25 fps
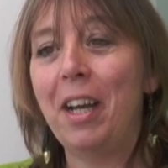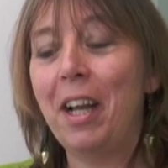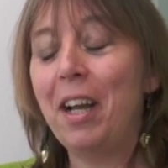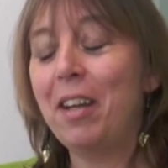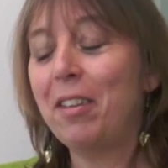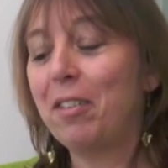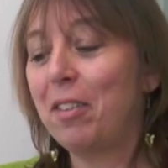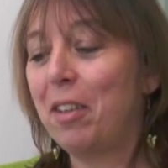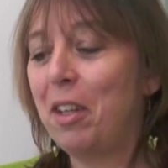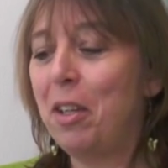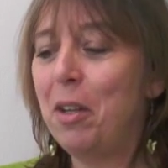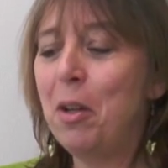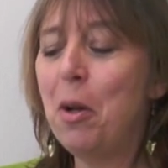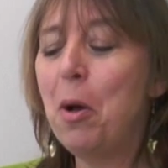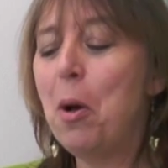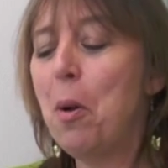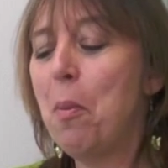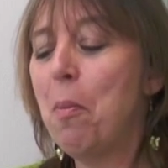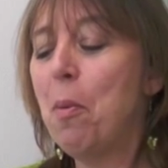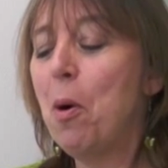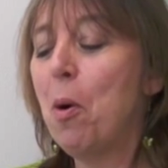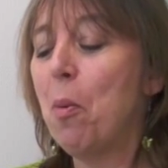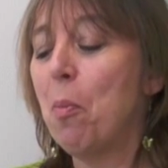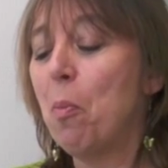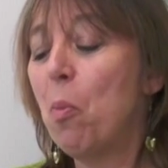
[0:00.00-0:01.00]
asking her
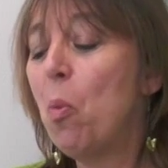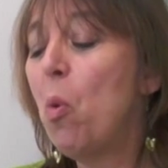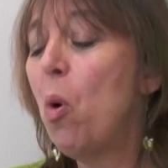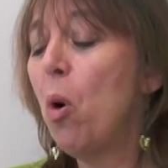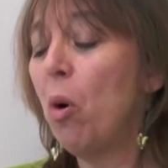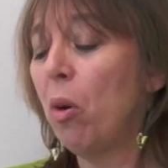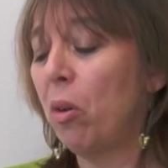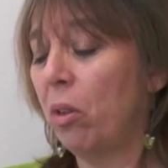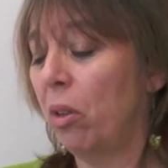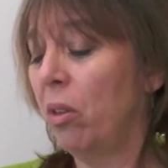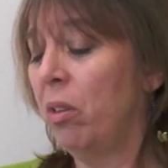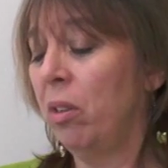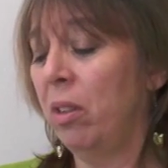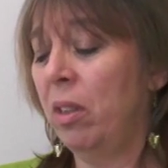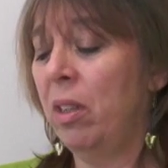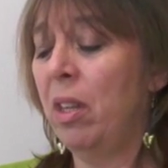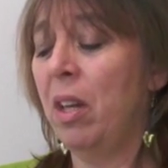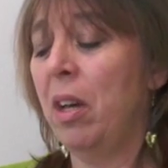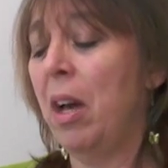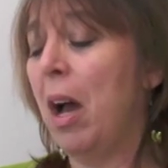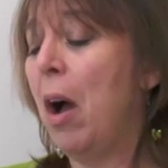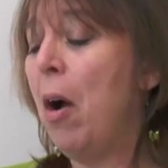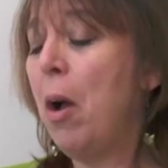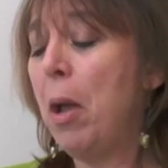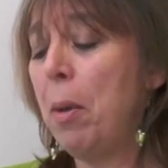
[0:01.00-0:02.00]
mum what
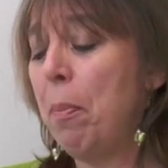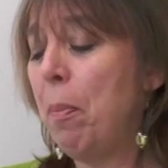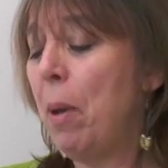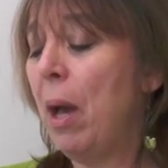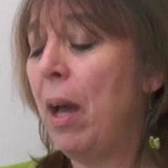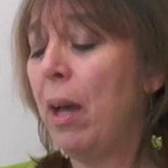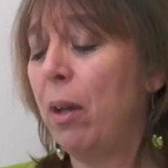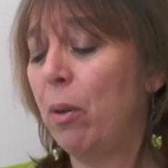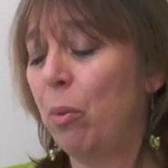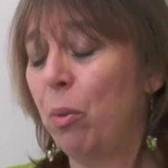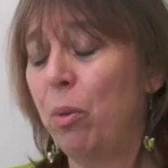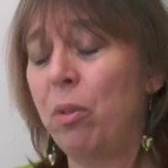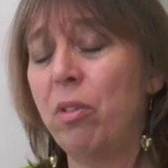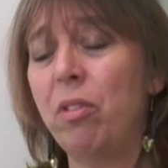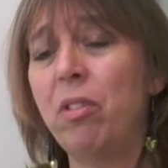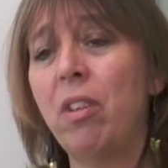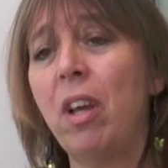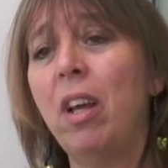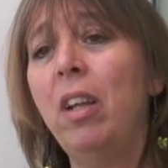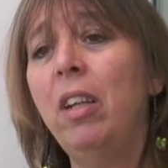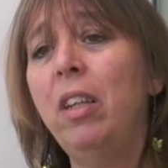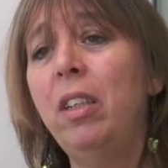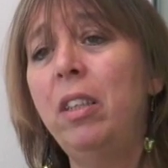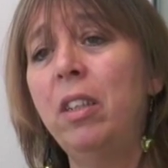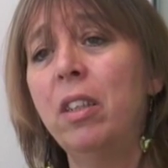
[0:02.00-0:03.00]
the iPad was
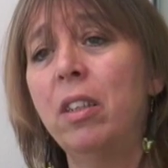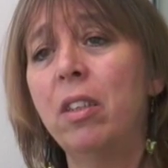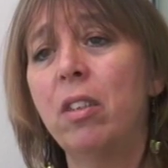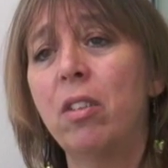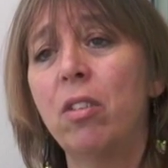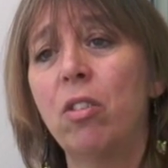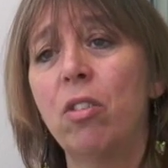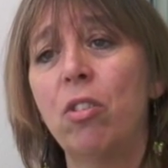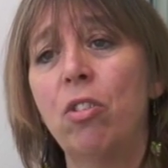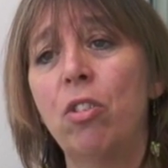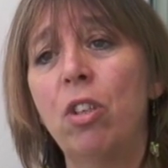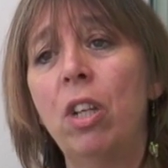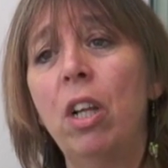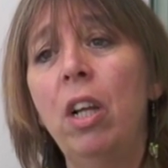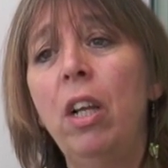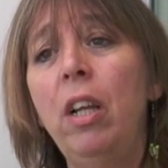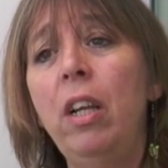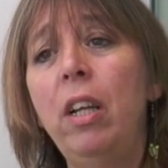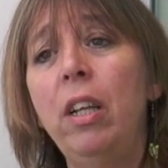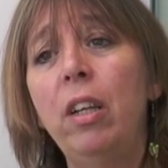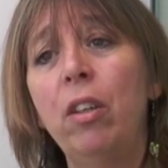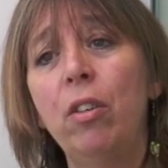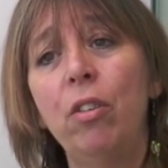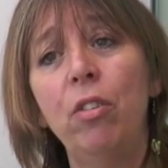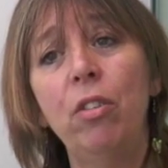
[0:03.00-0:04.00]
telling her. So she
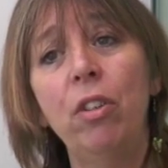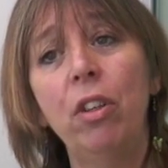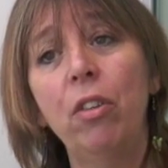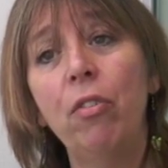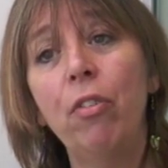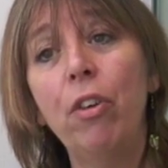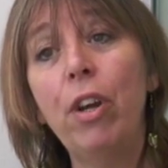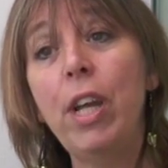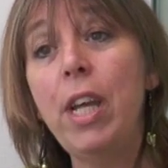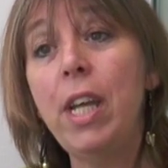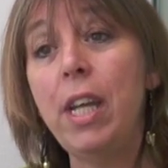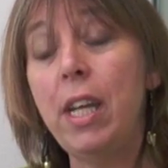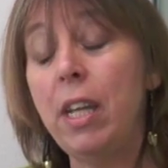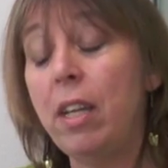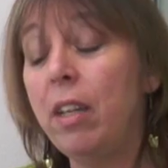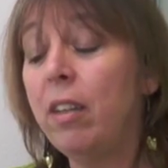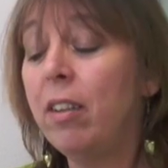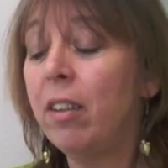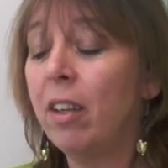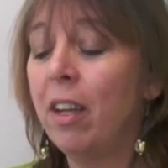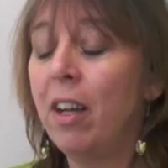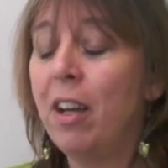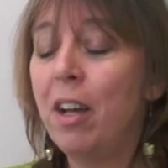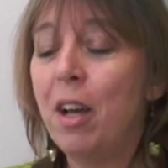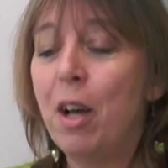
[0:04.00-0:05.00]
clearly couldn't read,
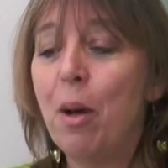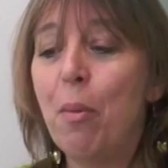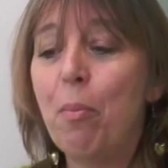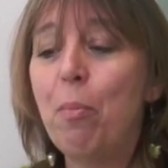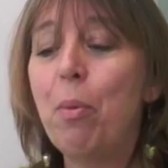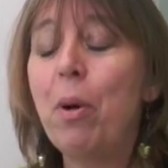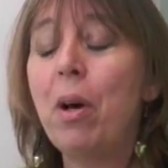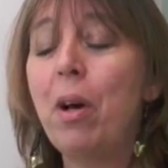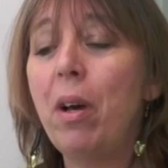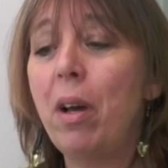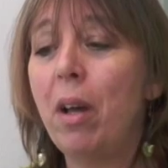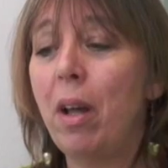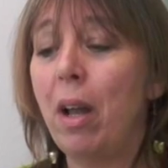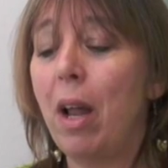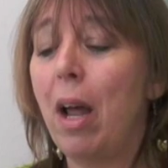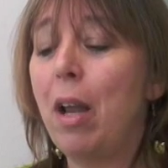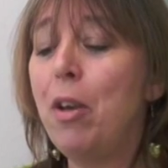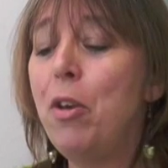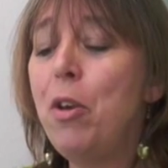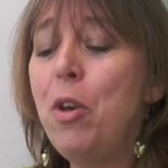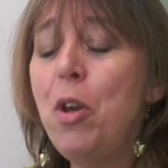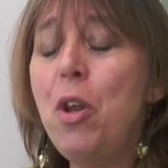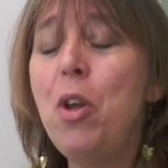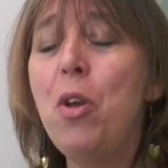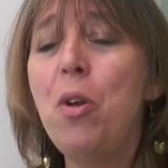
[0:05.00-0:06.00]
but
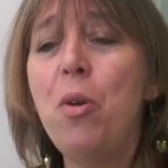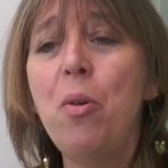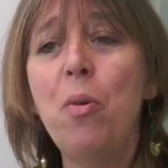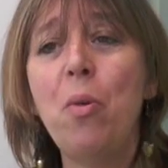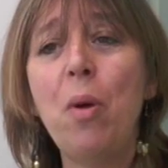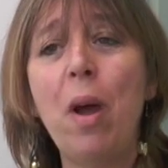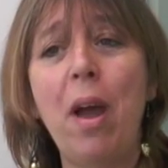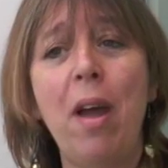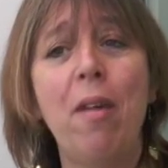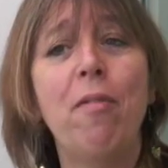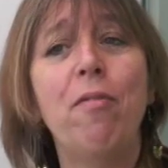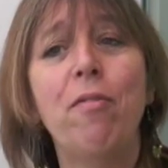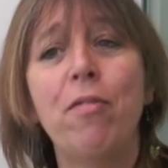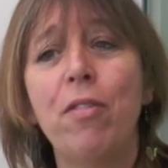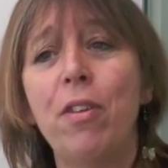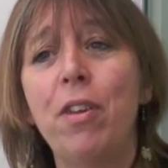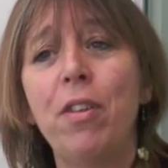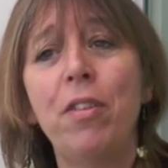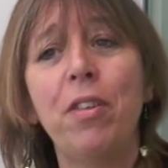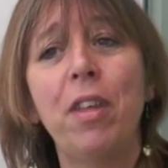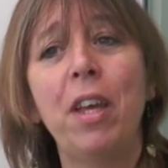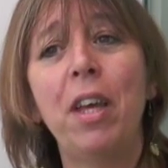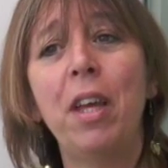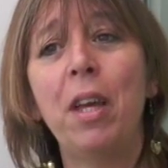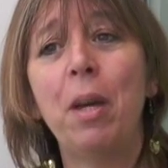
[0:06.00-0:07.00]
knew
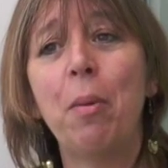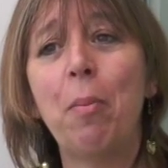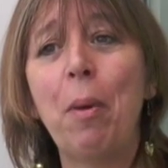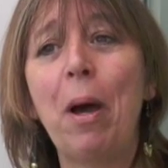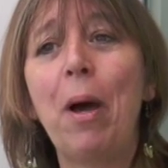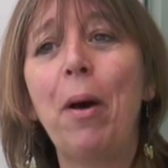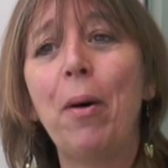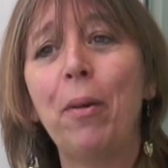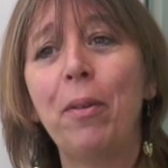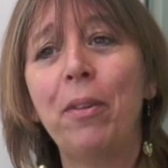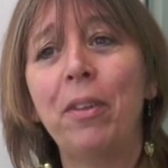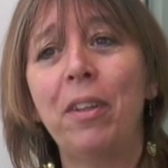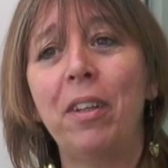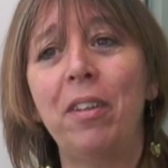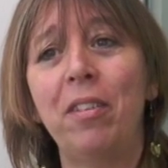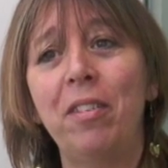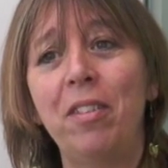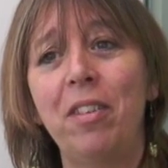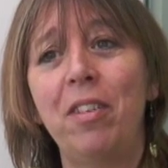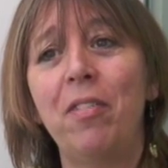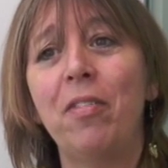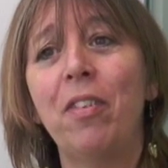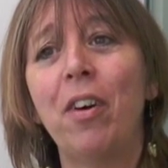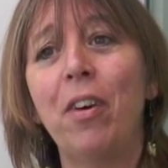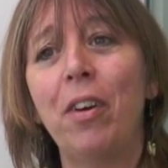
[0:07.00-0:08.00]
everything about this
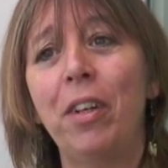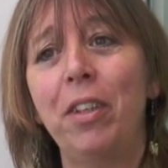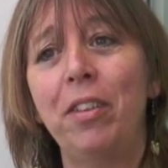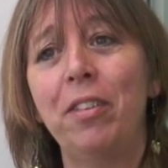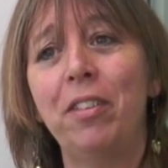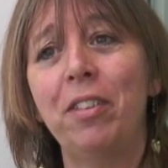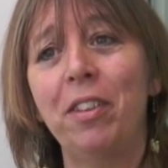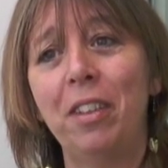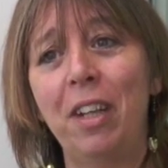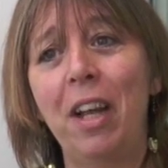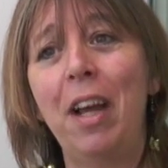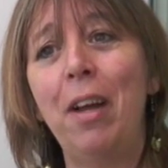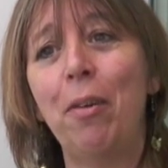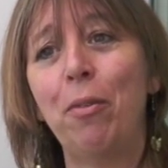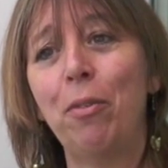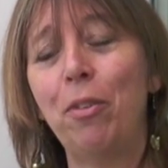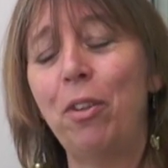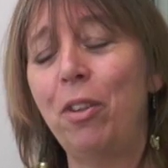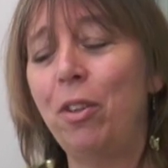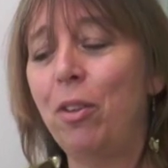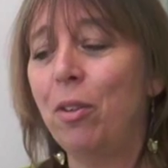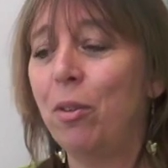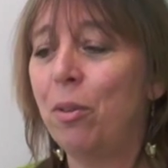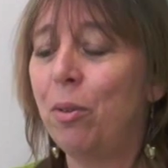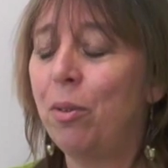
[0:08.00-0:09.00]
device and how to
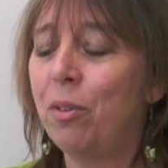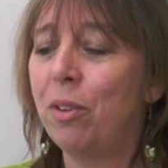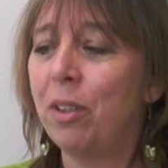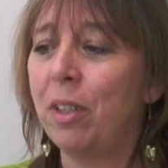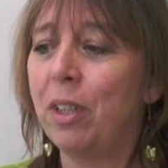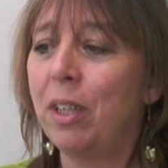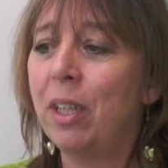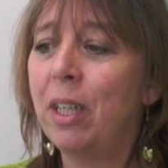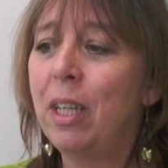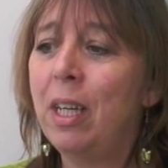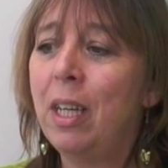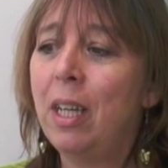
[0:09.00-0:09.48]
use it.